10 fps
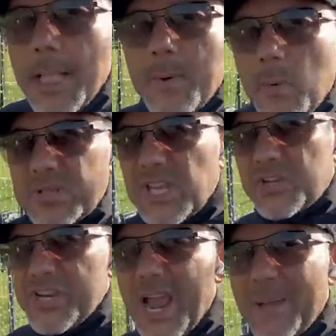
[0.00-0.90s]
But what's
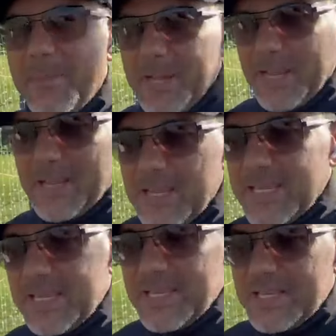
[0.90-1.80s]
actually happening
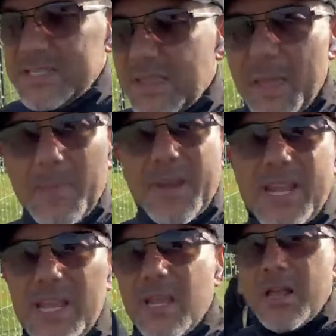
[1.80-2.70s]
is that
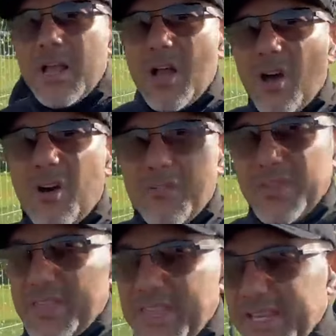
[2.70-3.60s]
many
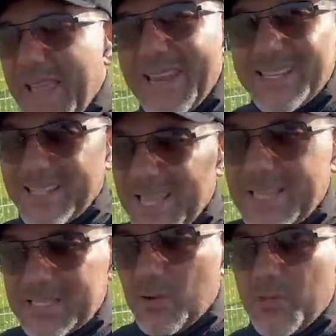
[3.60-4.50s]
of the land
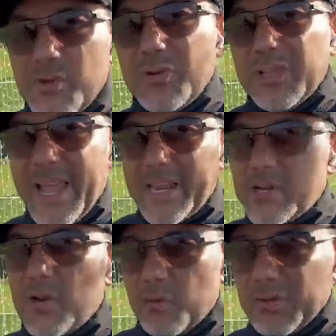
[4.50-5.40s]
estates or the new land
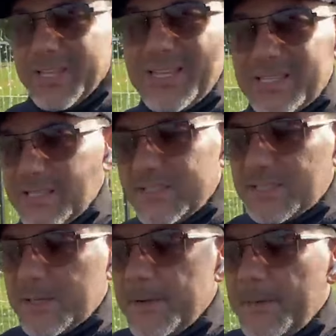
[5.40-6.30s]
releases